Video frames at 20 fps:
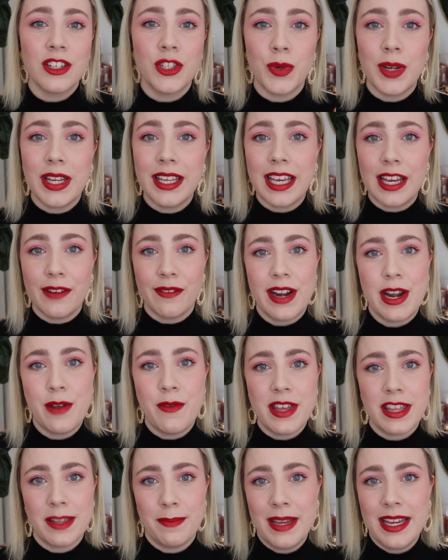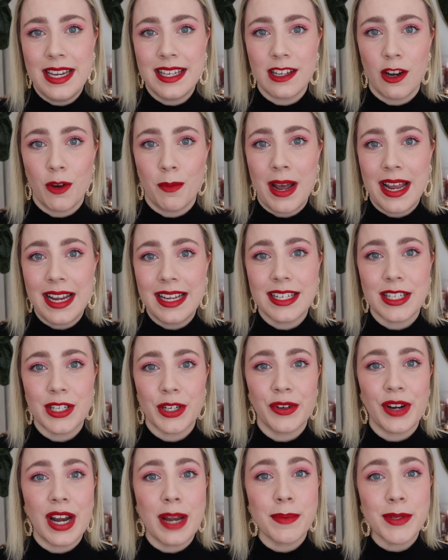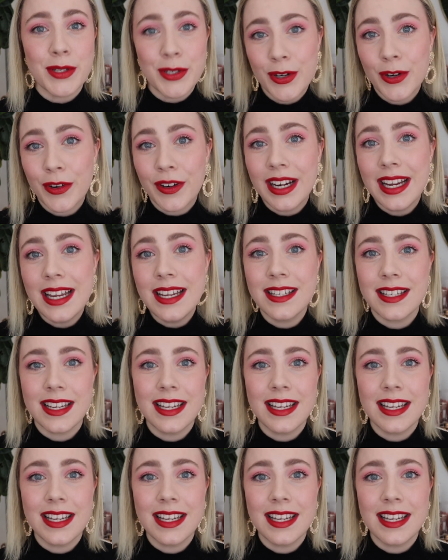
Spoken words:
doing get ready with me's on my Instagram stories.